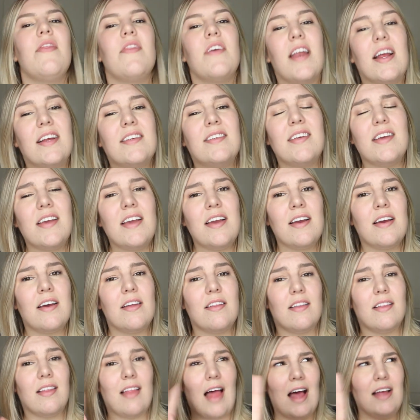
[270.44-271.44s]
The next thing,
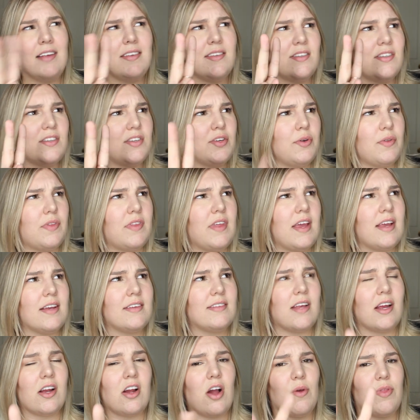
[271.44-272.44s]
the last two
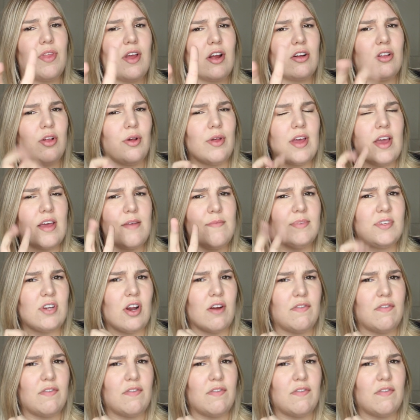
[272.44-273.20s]
things I got, their clothing items,